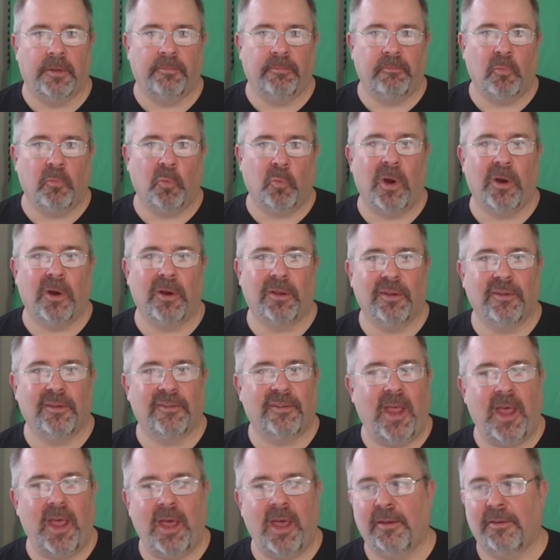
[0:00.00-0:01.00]
wearing this
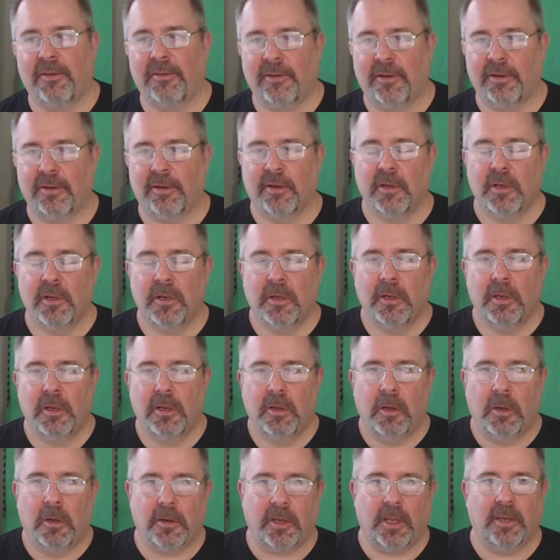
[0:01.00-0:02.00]
hat, it's like,
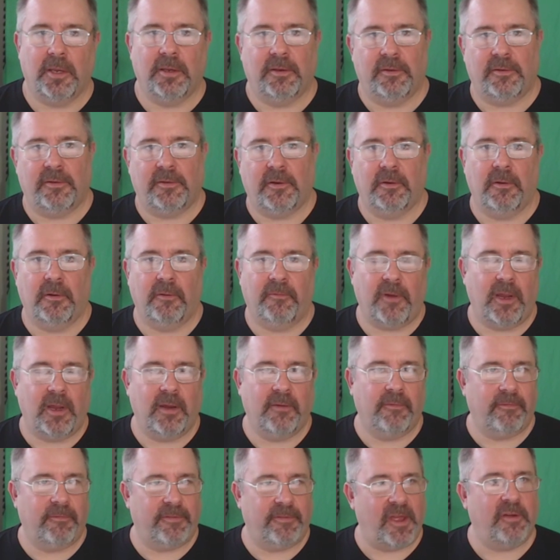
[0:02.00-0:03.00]
okay, so if I have
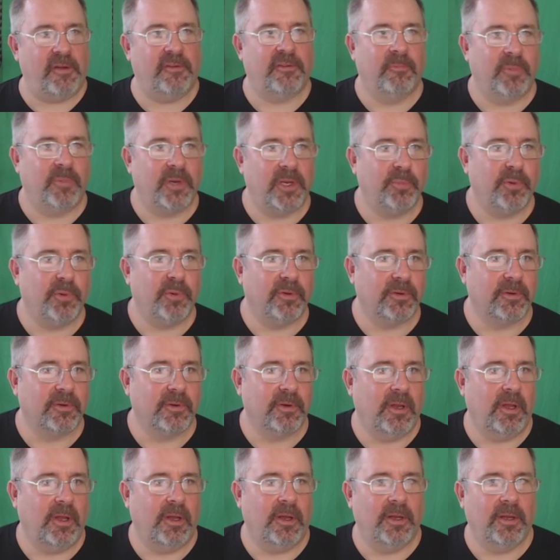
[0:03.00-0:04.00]
1,000 people
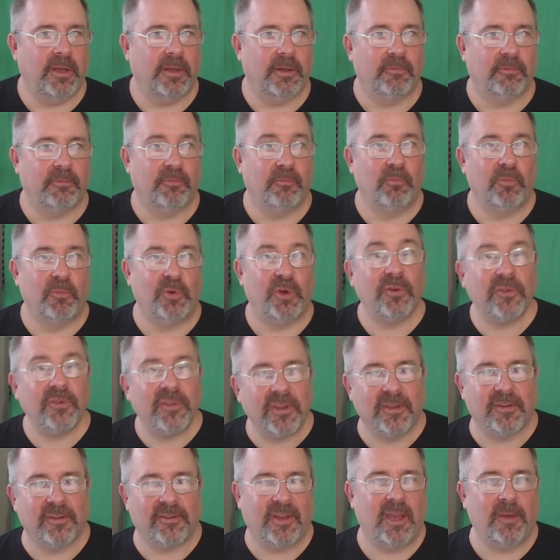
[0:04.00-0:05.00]
using
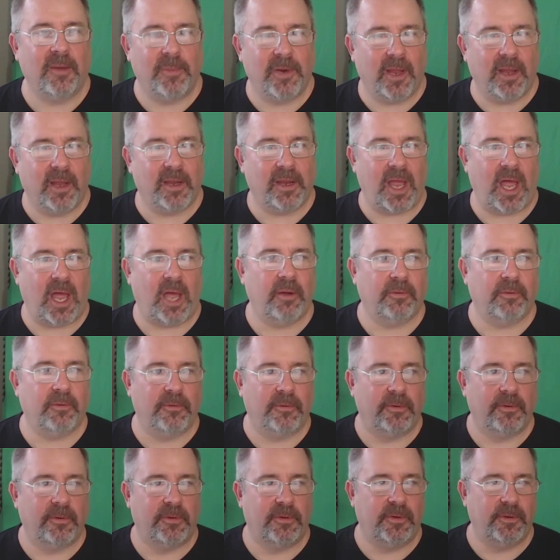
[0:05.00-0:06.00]
this API, how
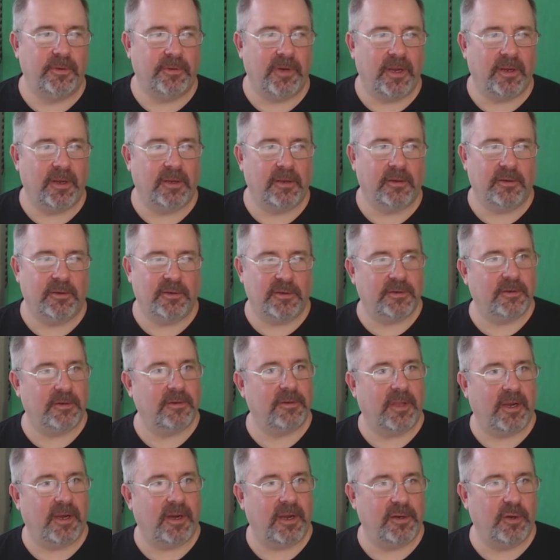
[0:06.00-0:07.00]
do I ensure
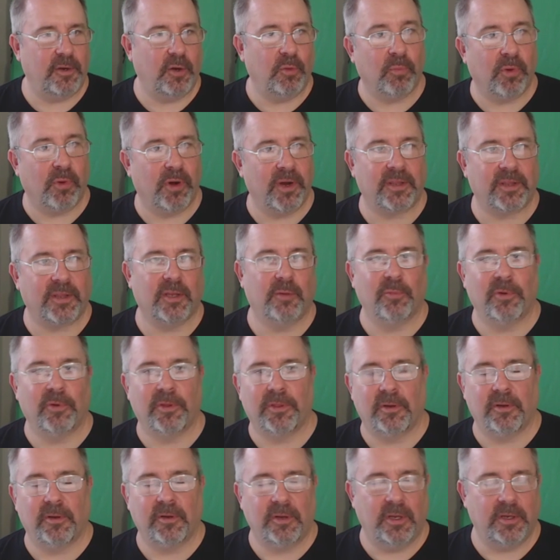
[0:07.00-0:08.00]
that I don't break them with
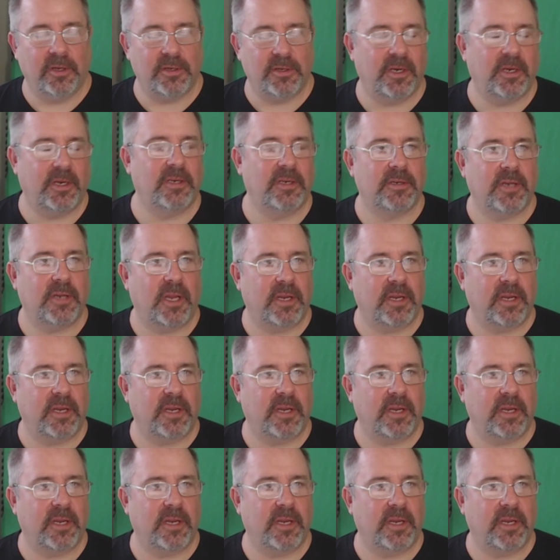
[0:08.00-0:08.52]
a change